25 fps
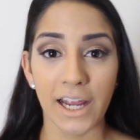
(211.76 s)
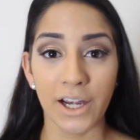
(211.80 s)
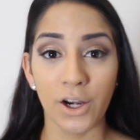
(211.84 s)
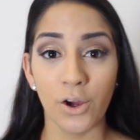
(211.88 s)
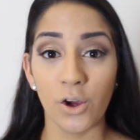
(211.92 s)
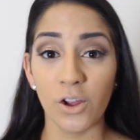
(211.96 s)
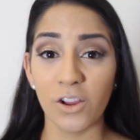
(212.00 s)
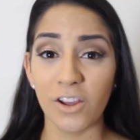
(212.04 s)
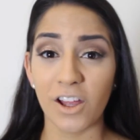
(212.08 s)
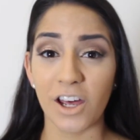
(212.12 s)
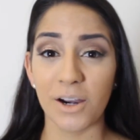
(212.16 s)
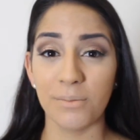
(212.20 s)
I
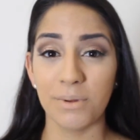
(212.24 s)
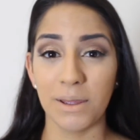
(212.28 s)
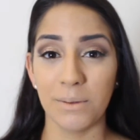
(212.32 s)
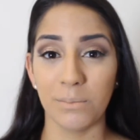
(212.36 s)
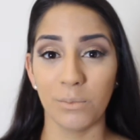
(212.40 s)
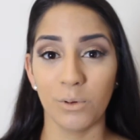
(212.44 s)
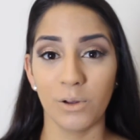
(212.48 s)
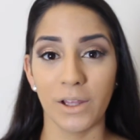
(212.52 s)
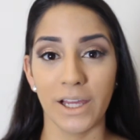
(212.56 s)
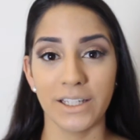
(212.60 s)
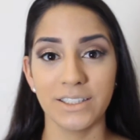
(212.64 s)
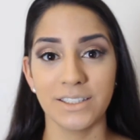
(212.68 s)
know a lot of
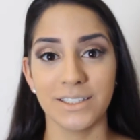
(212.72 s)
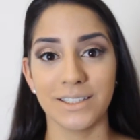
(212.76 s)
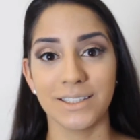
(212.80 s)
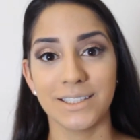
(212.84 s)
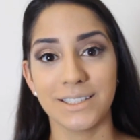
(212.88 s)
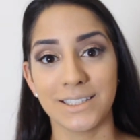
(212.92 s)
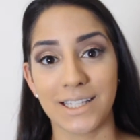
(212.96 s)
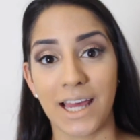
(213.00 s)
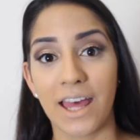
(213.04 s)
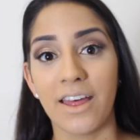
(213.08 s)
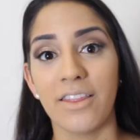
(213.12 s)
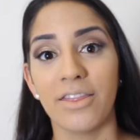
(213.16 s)
people like to
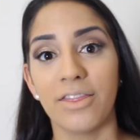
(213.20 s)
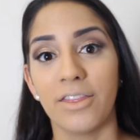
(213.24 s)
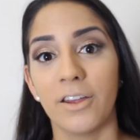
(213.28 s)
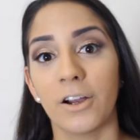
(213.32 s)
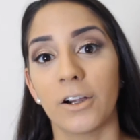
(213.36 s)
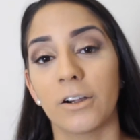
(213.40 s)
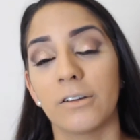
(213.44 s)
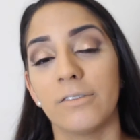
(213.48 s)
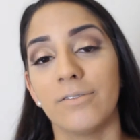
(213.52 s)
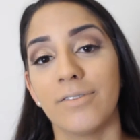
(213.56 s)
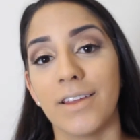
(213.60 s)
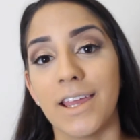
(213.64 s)
set
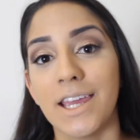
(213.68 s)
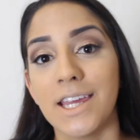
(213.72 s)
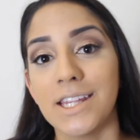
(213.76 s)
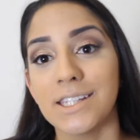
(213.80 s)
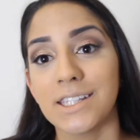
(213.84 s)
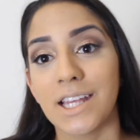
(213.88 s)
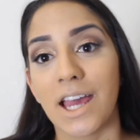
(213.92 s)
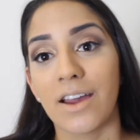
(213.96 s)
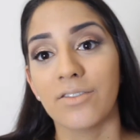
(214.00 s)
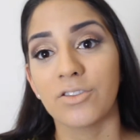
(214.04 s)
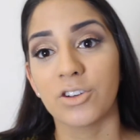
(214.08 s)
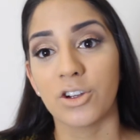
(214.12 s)
their
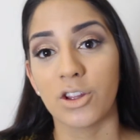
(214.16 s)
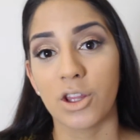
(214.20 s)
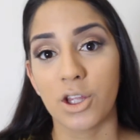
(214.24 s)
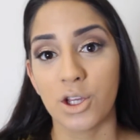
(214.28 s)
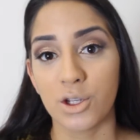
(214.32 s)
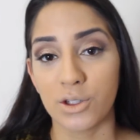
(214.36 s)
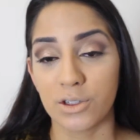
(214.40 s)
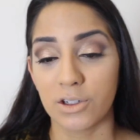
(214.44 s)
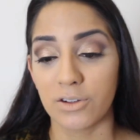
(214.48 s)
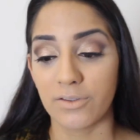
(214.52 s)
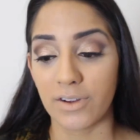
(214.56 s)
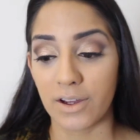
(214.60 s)
face after they
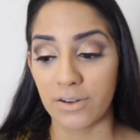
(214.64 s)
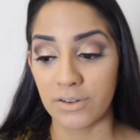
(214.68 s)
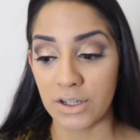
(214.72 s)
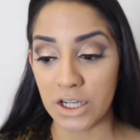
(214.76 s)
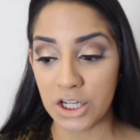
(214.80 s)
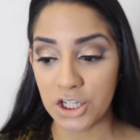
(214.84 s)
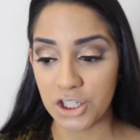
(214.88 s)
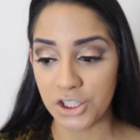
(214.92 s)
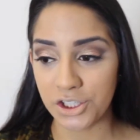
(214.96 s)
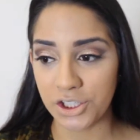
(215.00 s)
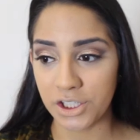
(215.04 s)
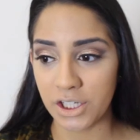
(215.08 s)
use their
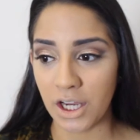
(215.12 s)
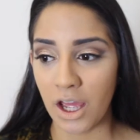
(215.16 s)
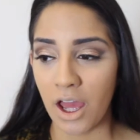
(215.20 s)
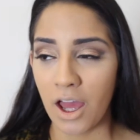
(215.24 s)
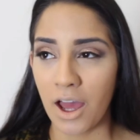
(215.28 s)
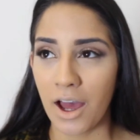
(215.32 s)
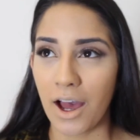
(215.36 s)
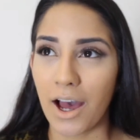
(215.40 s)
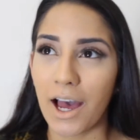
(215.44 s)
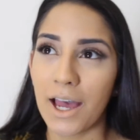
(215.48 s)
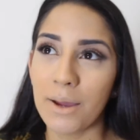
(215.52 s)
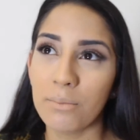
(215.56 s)
foundation.
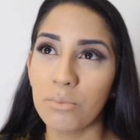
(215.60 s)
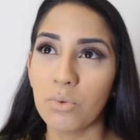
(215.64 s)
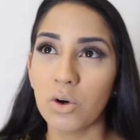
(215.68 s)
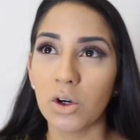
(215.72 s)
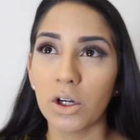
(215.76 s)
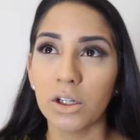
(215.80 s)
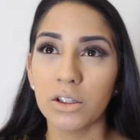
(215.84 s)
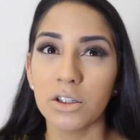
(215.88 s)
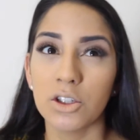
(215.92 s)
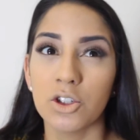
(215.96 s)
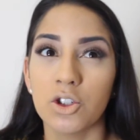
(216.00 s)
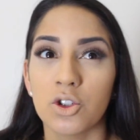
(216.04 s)
I'm
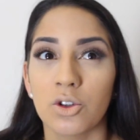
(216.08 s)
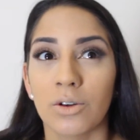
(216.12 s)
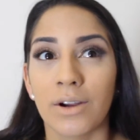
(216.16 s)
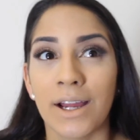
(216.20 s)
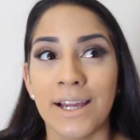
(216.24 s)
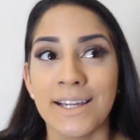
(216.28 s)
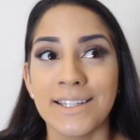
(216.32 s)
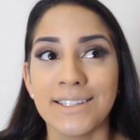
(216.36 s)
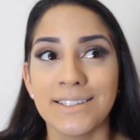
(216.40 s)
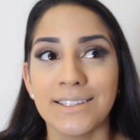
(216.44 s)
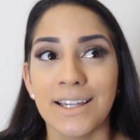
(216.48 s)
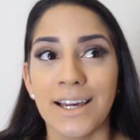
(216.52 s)
more on the
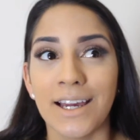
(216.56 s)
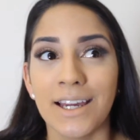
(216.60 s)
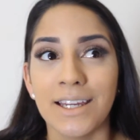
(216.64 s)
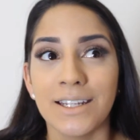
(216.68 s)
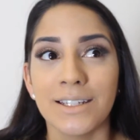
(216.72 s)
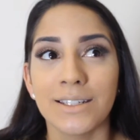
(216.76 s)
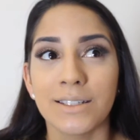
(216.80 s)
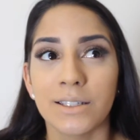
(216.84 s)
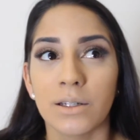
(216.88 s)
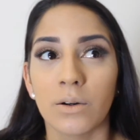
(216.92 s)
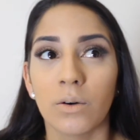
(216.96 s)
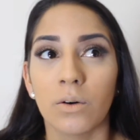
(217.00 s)
dry
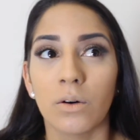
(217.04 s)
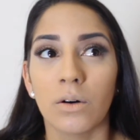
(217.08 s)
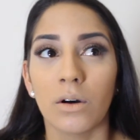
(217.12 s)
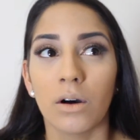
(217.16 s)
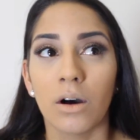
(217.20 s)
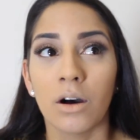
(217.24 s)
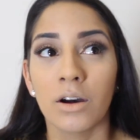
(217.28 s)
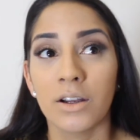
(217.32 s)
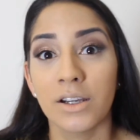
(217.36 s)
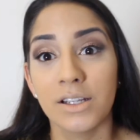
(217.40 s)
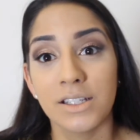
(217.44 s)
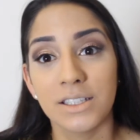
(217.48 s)
side, so
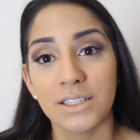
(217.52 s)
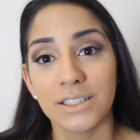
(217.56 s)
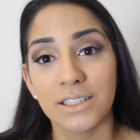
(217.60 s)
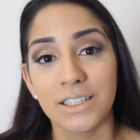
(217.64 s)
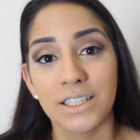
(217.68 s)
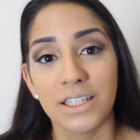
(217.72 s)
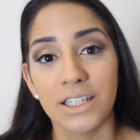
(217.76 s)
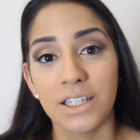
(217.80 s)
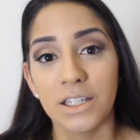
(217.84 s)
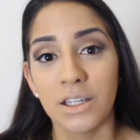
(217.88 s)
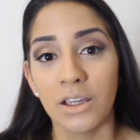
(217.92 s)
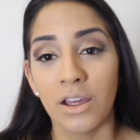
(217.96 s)

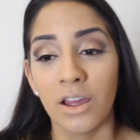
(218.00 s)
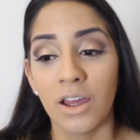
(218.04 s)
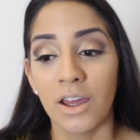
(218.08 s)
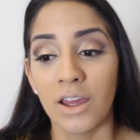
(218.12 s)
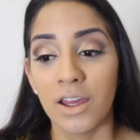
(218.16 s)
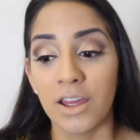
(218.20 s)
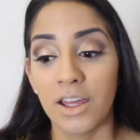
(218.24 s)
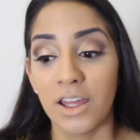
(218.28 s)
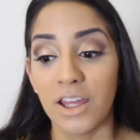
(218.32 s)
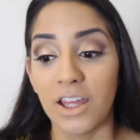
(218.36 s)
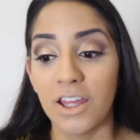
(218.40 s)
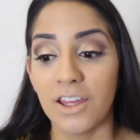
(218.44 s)
honestly,
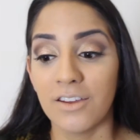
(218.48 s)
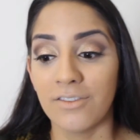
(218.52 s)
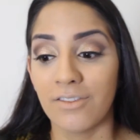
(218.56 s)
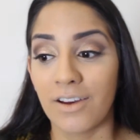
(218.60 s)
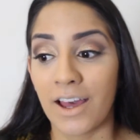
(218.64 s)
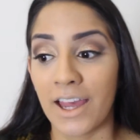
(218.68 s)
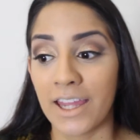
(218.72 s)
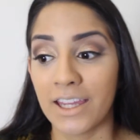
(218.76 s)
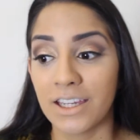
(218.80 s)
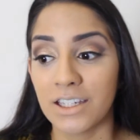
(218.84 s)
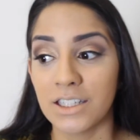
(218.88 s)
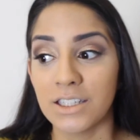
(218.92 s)
if
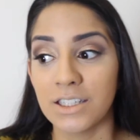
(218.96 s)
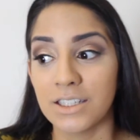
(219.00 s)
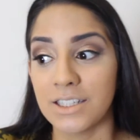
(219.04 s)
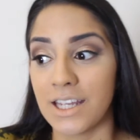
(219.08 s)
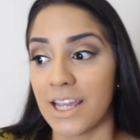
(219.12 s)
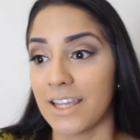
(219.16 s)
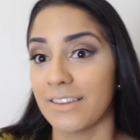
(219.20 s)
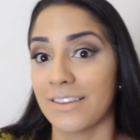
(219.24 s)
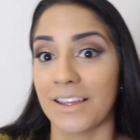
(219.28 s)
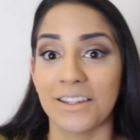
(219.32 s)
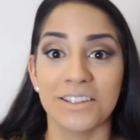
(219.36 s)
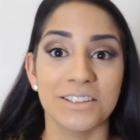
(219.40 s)
I can
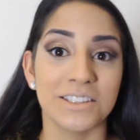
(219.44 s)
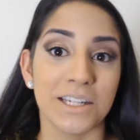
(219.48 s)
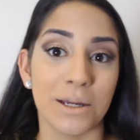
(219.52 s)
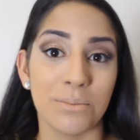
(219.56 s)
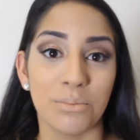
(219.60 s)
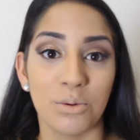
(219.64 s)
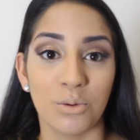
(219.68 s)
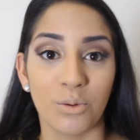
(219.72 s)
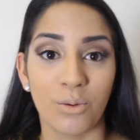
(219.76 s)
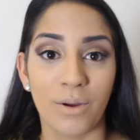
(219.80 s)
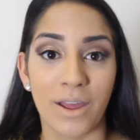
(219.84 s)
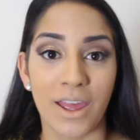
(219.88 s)
take that
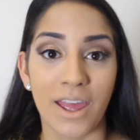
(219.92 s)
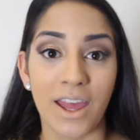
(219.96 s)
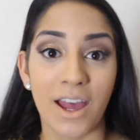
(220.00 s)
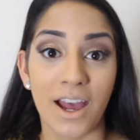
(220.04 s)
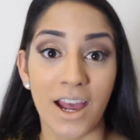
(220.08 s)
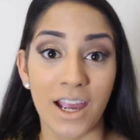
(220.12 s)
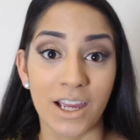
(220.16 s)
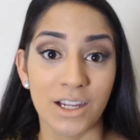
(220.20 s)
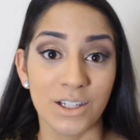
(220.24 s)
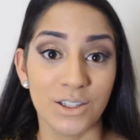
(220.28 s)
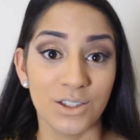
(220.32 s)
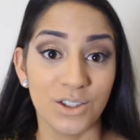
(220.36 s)
step away,
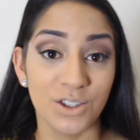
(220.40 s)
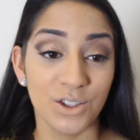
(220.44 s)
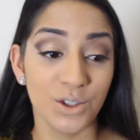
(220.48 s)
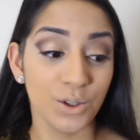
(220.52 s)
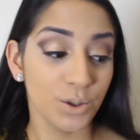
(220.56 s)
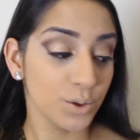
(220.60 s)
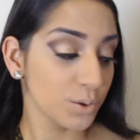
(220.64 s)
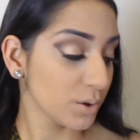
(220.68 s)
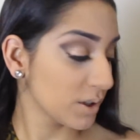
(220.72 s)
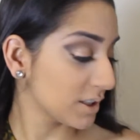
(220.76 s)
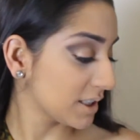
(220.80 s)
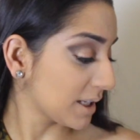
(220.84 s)
I
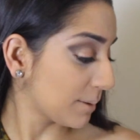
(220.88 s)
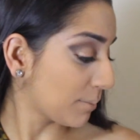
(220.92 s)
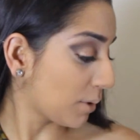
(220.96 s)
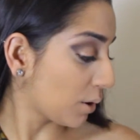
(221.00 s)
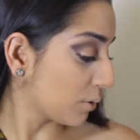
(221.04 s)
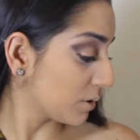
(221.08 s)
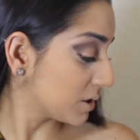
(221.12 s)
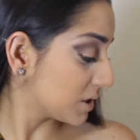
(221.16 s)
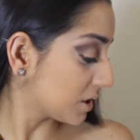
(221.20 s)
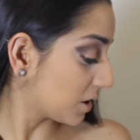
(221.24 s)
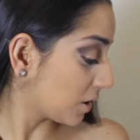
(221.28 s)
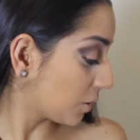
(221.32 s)
do, because I'm
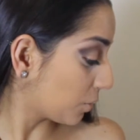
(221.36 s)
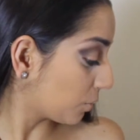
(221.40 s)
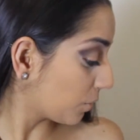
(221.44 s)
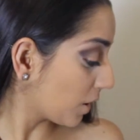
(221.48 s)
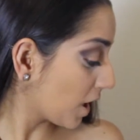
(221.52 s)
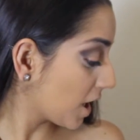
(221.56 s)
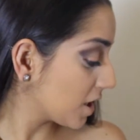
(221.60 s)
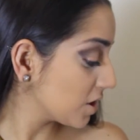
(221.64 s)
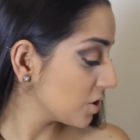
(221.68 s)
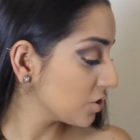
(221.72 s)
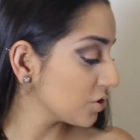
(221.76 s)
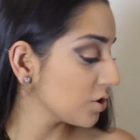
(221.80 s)
always on a
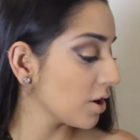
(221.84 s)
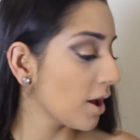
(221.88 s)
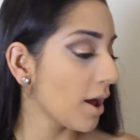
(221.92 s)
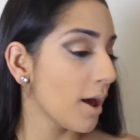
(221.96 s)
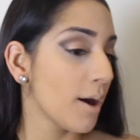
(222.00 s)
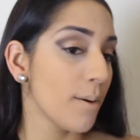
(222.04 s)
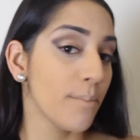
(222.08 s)
rush.